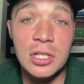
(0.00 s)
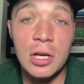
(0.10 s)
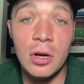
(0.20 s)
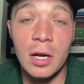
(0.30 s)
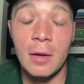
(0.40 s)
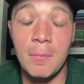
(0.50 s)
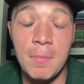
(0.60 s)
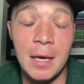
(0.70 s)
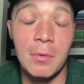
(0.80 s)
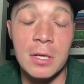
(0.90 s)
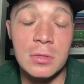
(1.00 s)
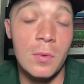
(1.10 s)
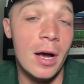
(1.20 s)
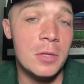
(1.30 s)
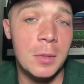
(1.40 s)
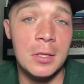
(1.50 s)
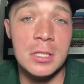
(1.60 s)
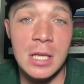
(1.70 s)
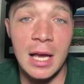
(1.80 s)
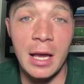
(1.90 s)
and a big reason why is because
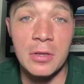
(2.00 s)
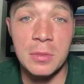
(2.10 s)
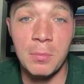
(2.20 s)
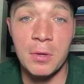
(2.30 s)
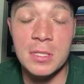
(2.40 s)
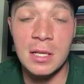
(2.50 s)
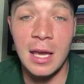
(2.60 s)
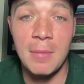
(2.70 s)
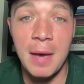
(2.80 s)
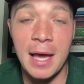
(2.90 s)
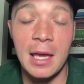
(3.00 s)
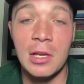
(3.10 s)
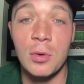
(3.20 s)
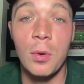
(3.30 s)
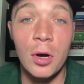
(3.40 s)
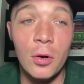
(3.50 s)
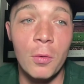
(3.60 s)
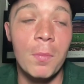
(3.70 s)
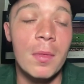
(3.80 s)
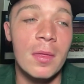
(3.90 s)
Stackhouse and Brinson came back, and you hope
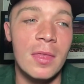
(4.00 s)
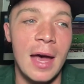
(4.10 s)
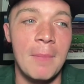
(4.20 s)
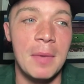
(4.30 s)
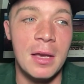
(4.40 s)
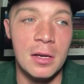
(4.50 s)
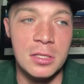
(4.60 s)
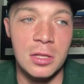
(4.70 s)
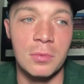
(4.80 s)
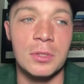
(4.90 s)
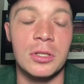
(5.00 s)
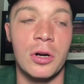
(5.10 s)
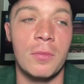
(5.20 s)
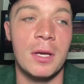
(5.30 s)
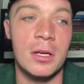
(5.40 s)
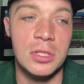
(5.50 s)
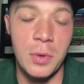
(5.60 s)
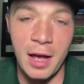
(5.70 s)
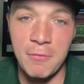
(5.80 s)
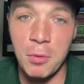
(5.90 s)
that because of their return, because you have
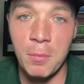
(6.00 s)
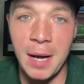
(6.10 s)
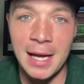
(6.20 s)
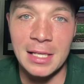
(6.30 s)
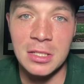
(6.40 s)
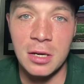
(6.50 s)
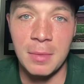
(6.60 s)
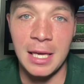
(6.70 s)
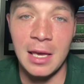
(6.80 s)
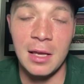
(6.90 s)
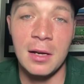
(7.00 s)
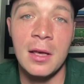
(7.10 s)
more bodies coming in,